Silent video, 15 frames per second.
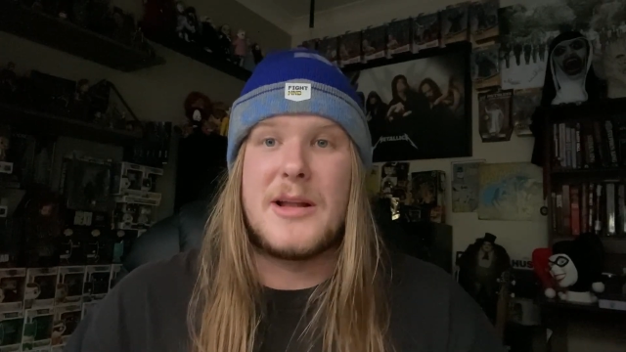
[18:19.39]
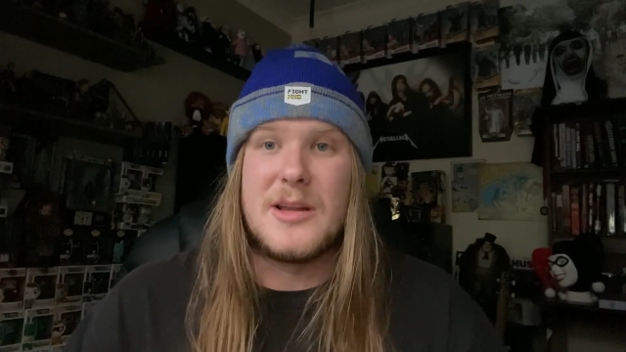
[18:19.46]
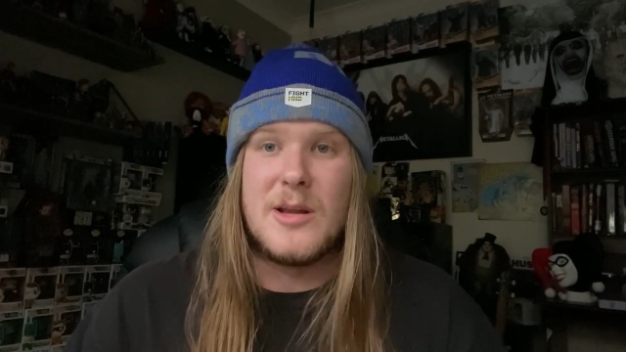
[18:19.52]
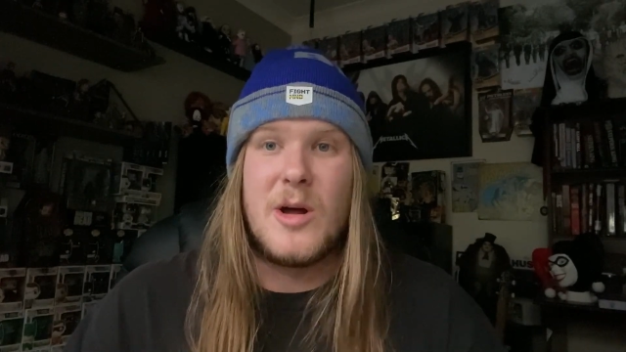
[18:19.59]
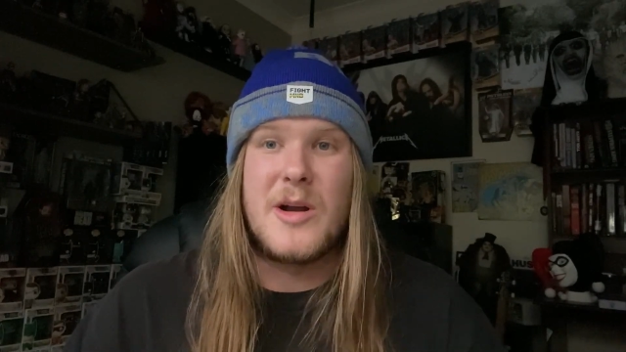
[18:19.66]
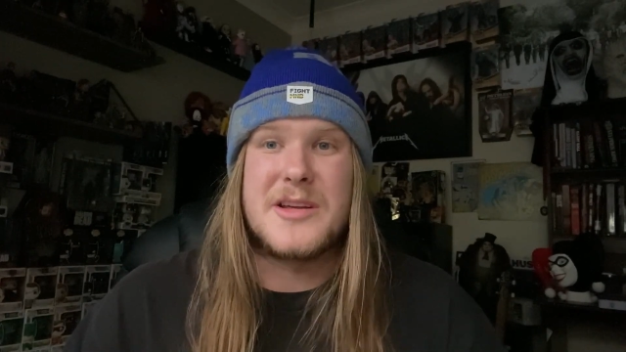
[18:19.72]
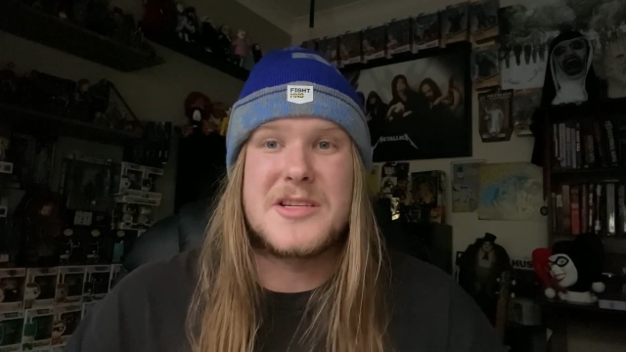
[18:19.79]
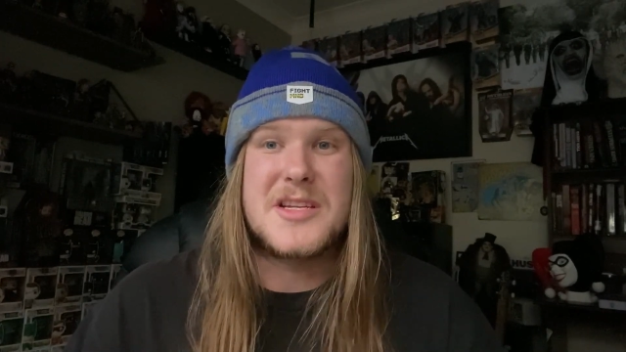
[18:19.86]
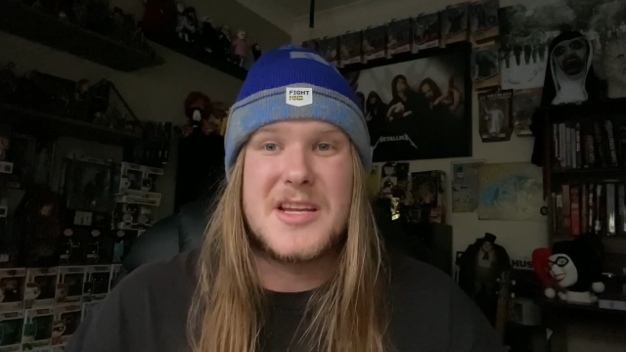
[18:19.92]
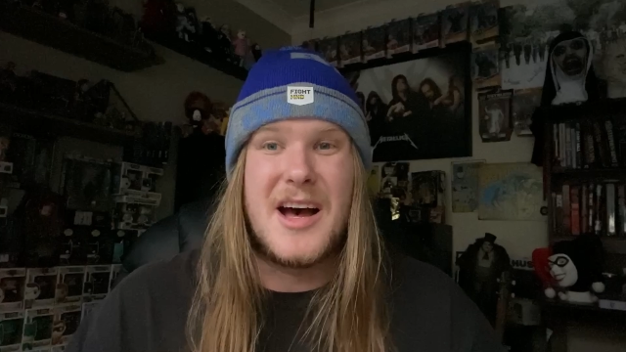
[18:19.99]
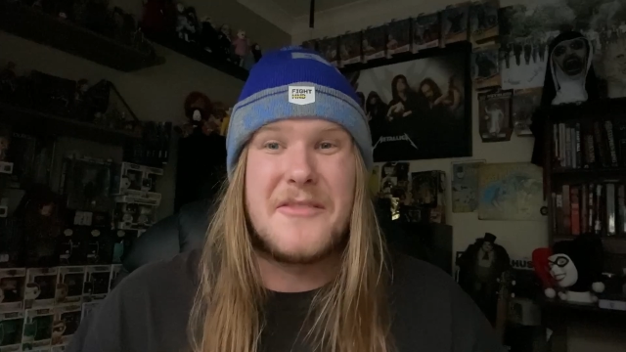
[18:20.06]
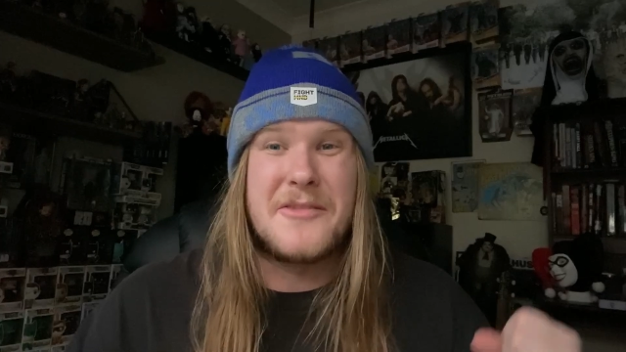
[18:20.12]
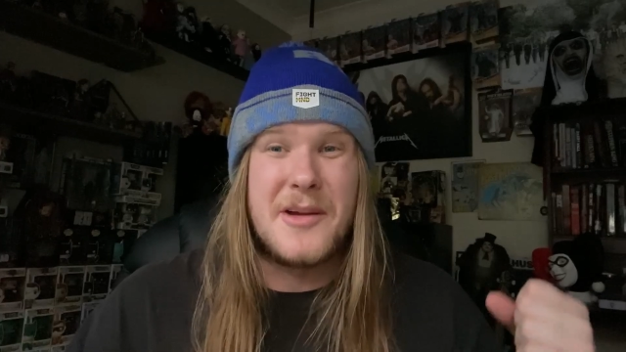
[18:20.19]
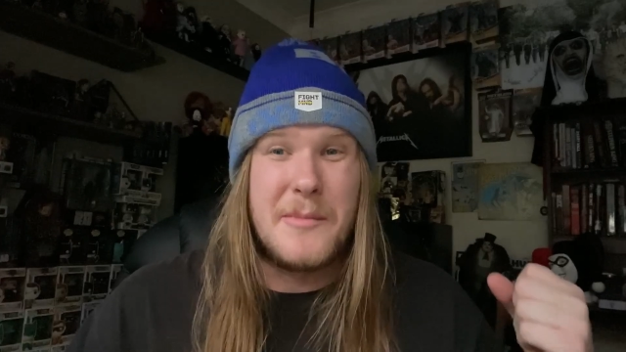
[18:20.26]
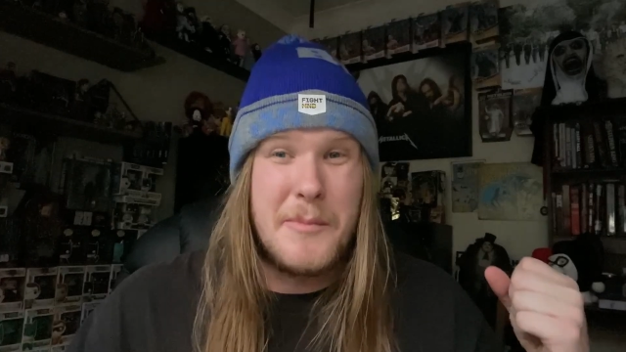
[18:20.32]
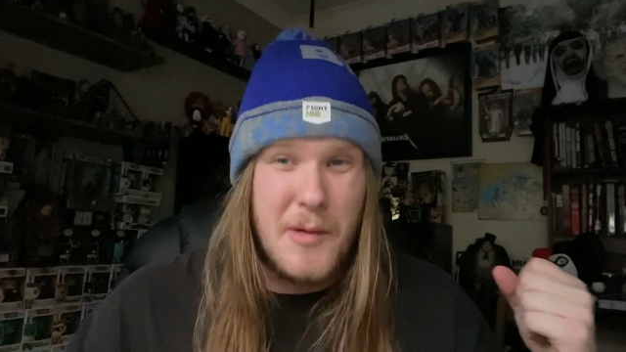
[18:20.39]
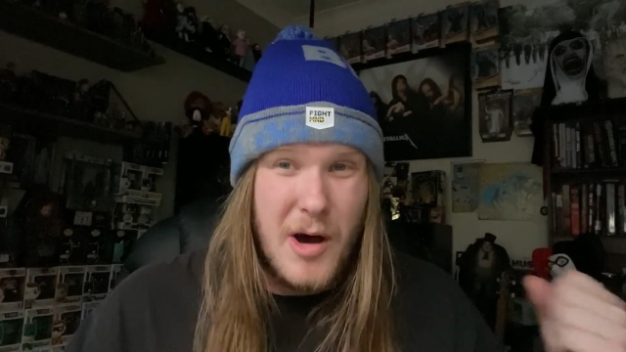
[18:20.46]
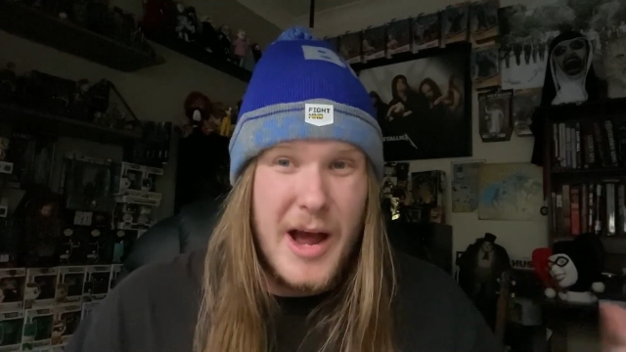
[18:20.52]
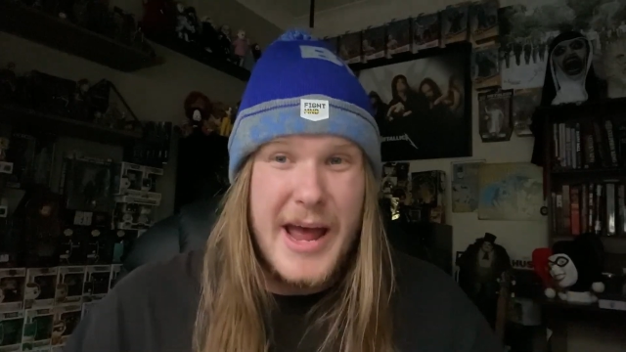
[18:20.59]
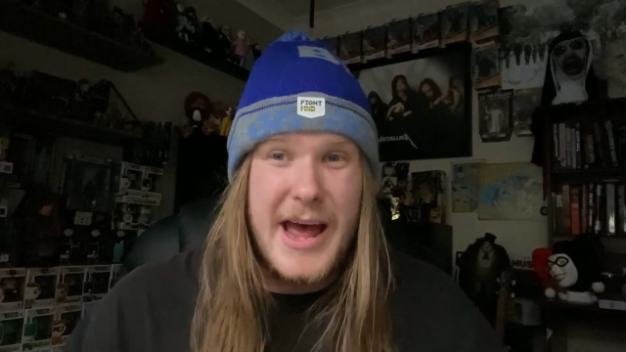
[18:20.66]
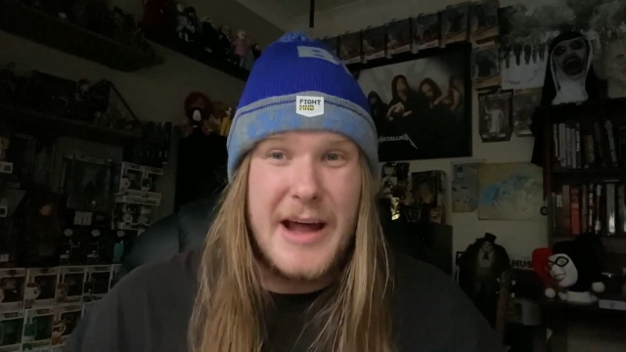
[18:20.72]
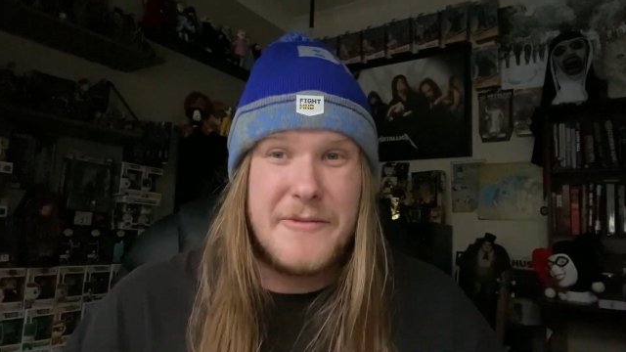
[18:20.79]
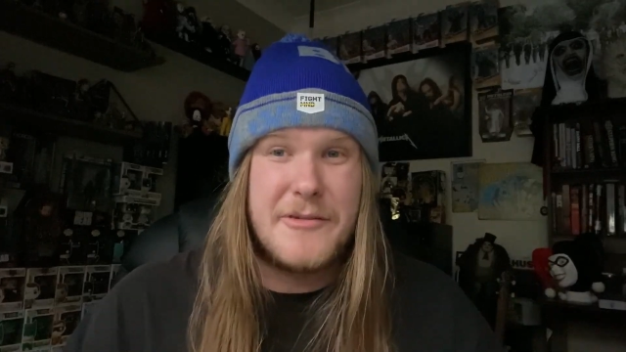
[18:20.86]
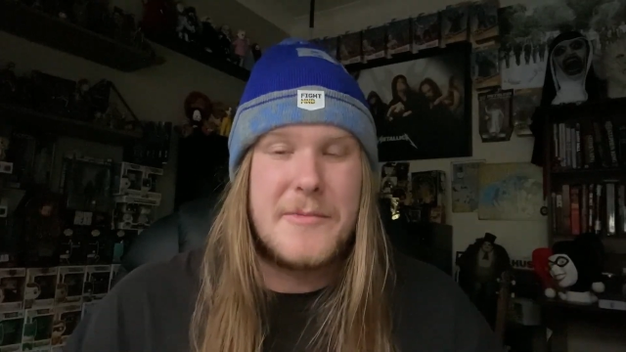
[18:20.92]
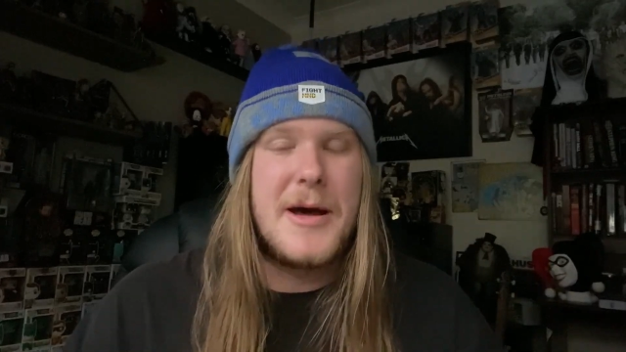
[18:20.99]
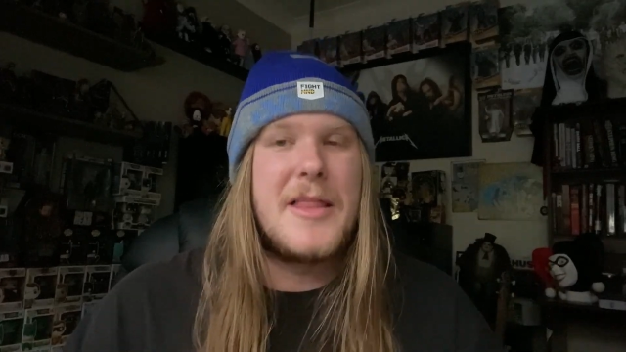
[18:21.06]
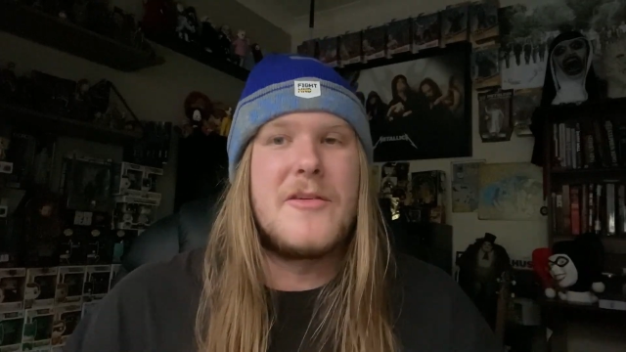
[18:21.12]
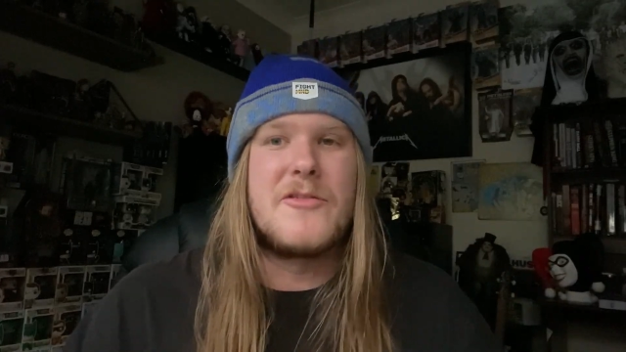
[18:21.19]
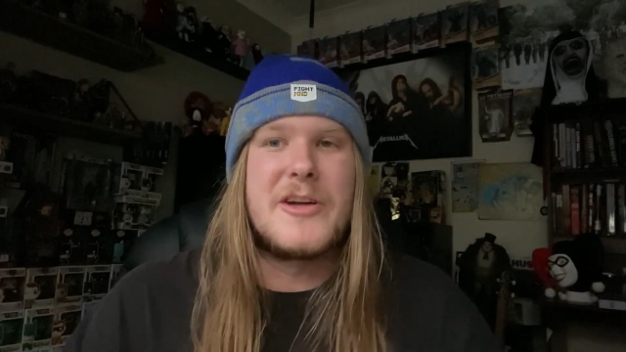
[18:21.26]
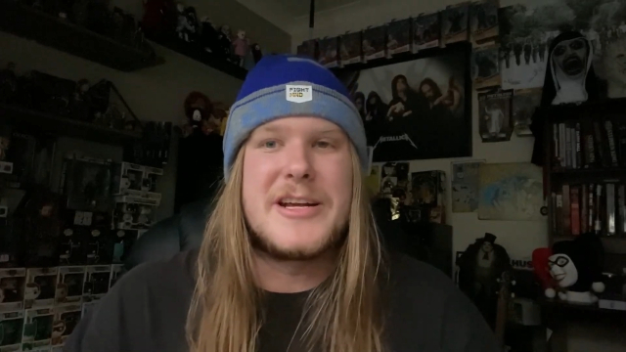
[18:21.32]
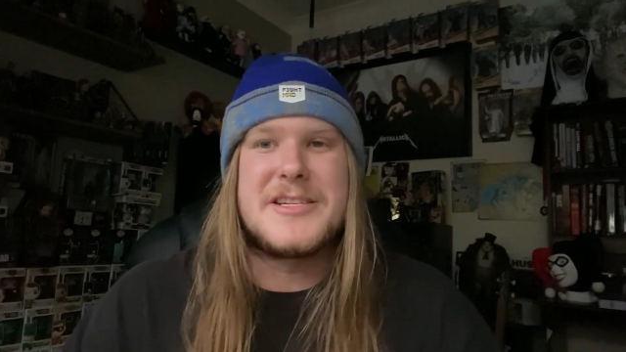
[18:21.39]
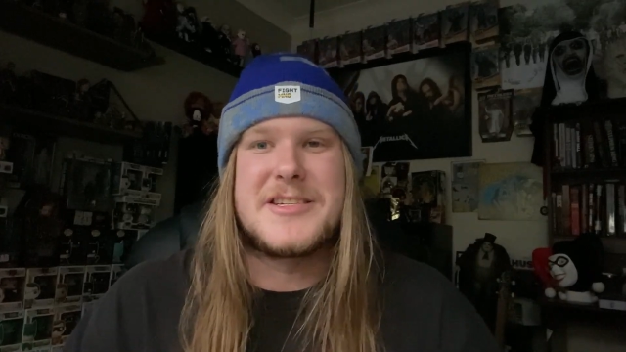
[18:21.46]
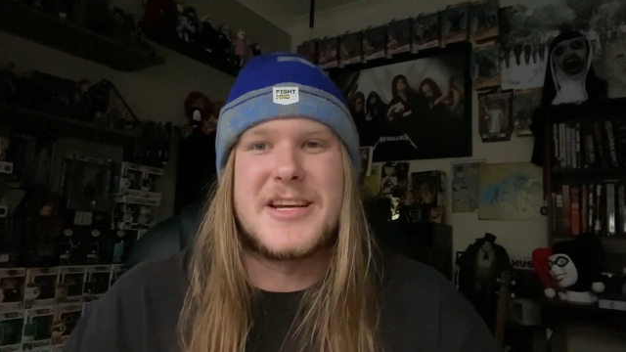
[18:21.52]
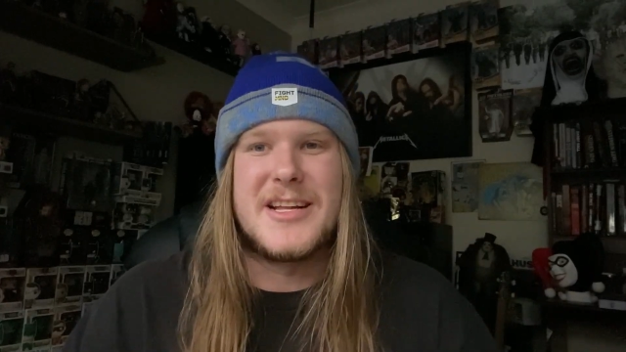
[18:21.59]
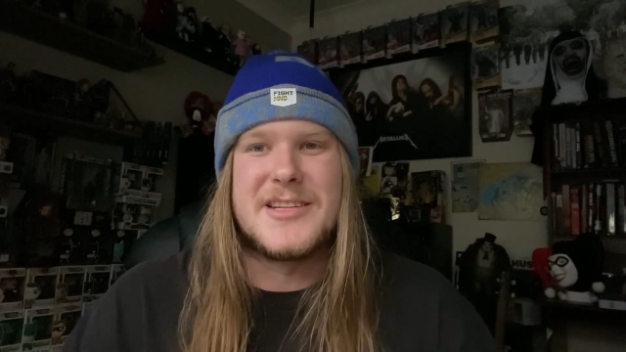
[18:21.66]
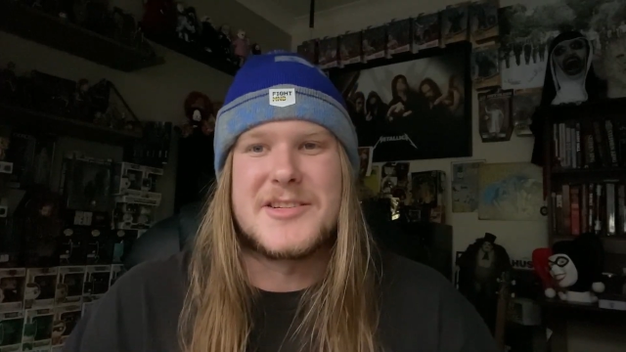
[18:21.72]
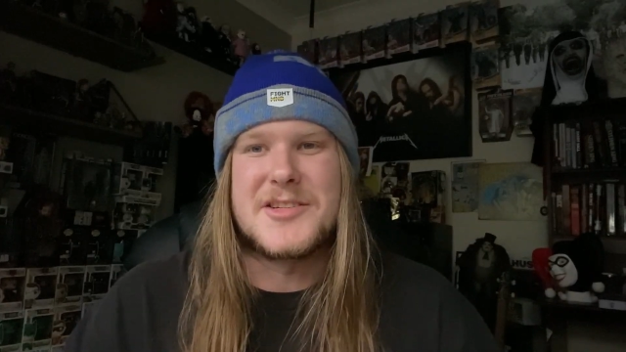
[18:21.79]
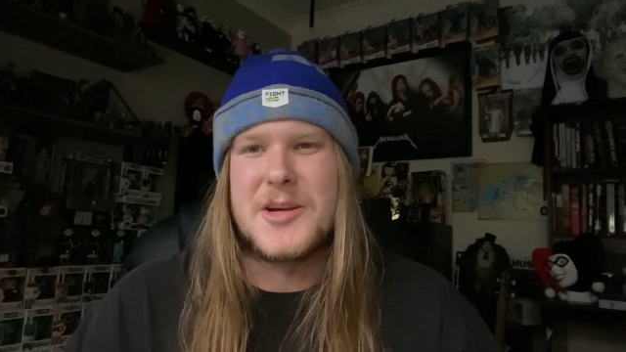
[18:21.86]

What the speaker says: a lot of stuff and I buy out from other resellers.